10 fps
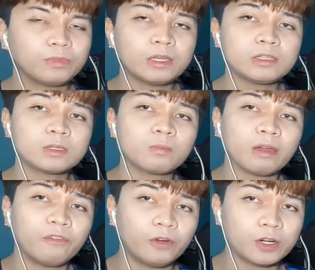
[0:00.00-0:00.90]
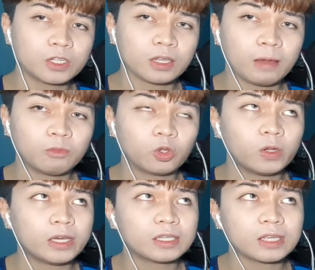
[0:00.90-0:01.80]
This is my first time to
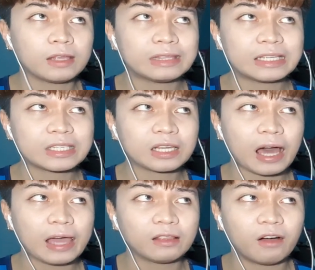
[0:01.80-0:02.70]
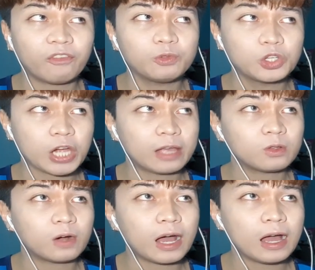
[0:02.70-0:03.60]
listen this kind of
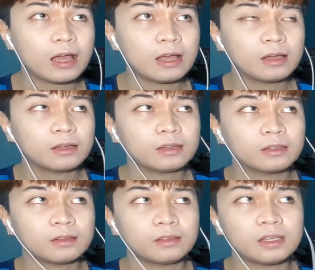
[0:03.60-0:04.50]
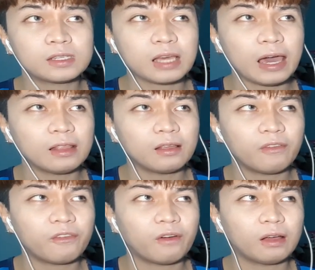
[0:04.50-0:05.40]
genre, this kind
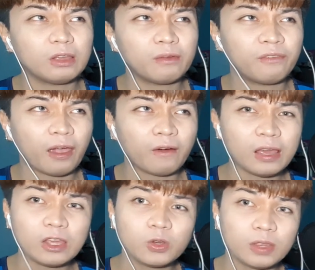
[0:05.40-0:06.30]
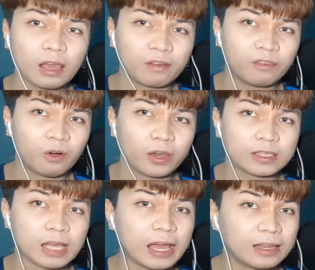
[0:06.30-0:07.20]
of very unique
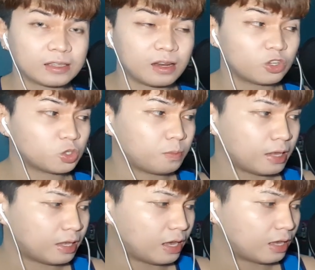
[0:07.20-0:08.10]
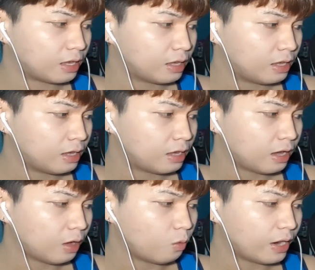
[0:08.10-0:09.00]
voice, honestly speaking.
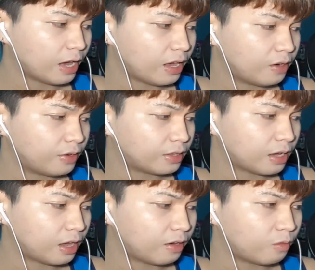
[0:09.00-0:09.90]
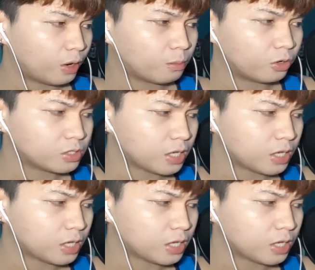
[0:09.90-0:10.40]
I wanna hear it again one more